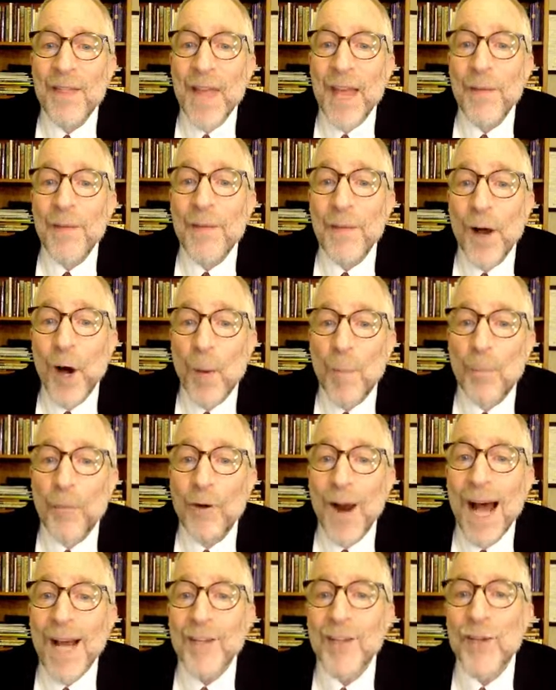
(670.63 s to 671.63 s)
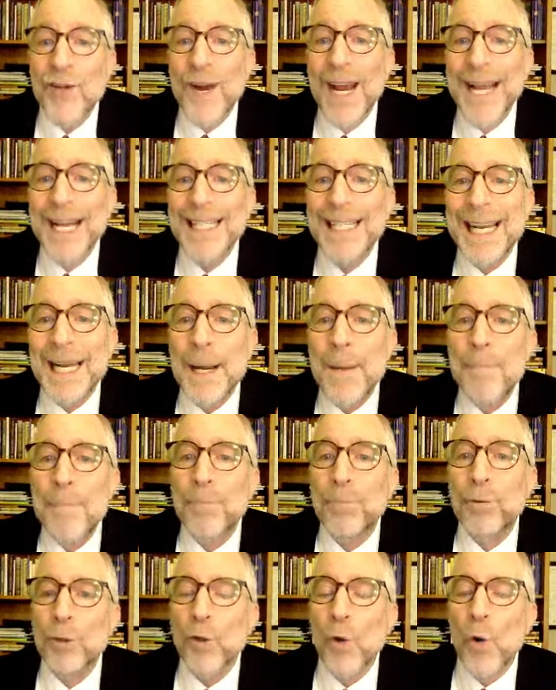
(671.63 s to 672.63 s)
they fell prostrate and
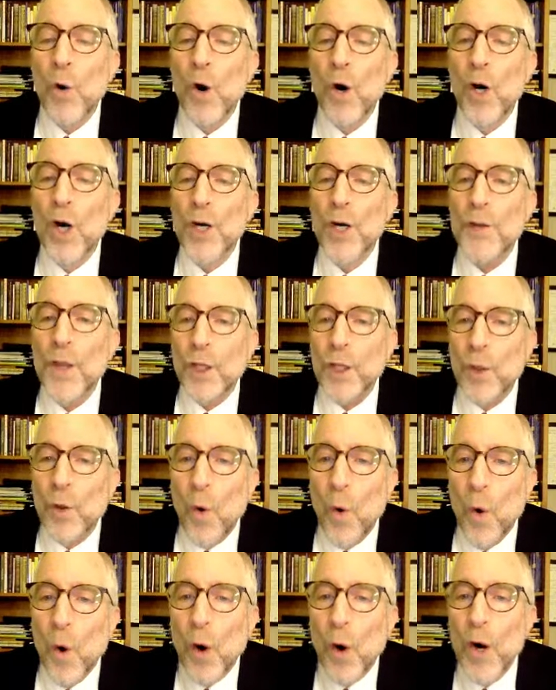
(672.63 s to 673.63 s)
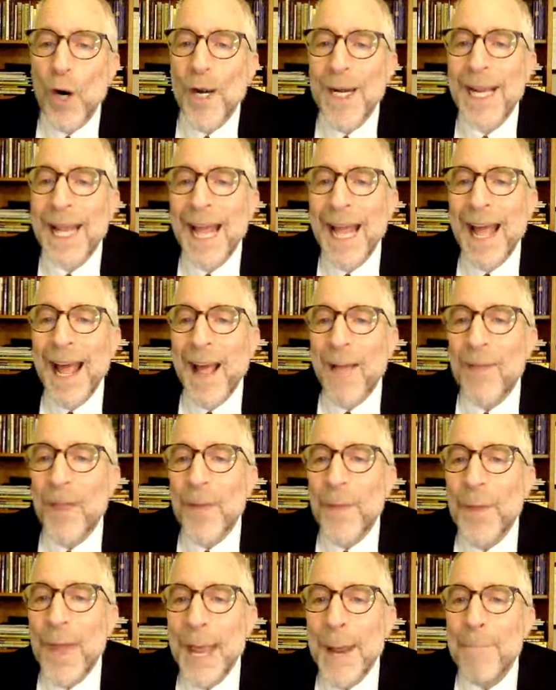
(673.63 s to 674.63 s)
implored the Lord
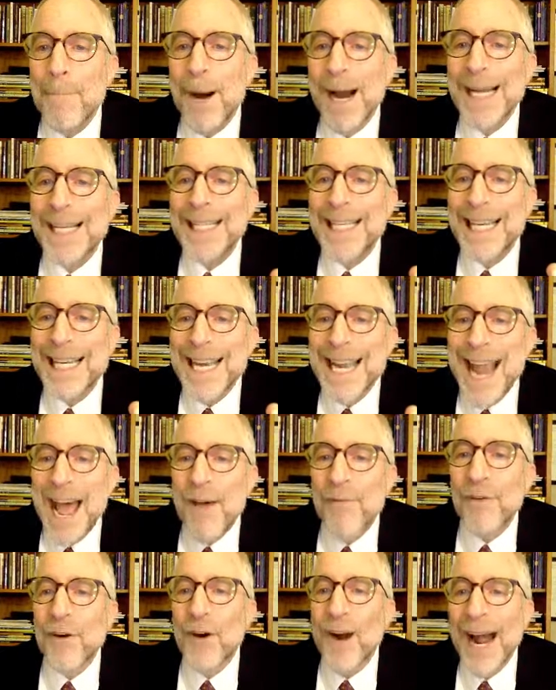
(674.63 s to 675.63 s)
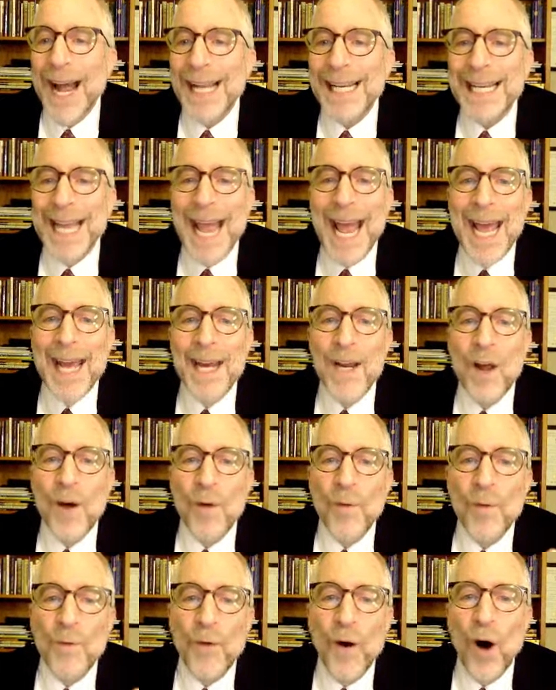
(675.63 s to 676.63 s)
that they might never
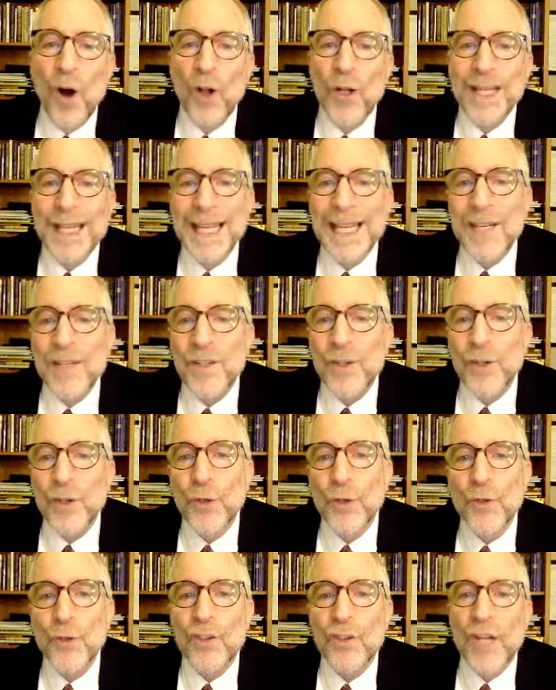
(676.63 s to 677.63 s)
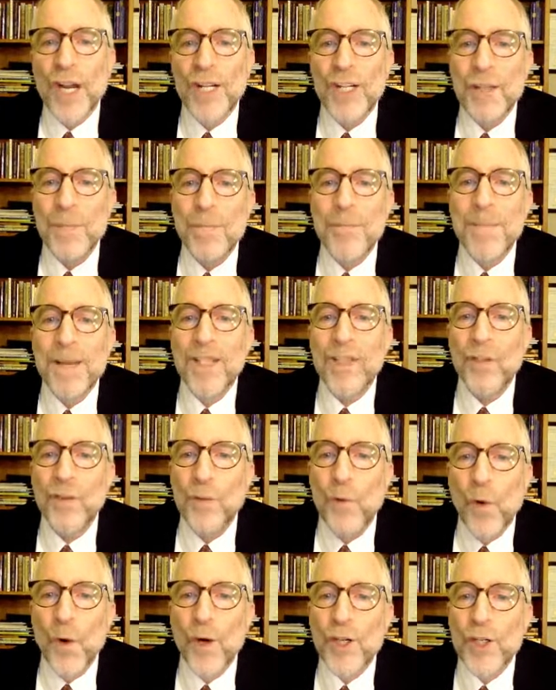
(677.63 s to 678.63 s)
again fall into such
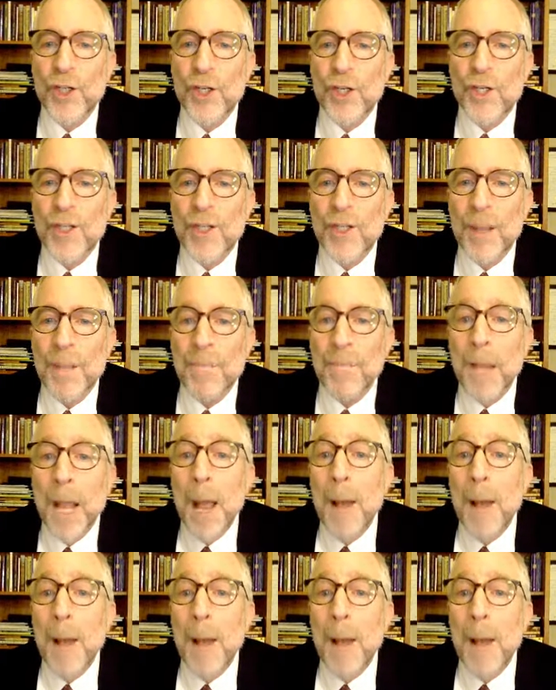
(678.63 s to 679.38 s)
misfortunes,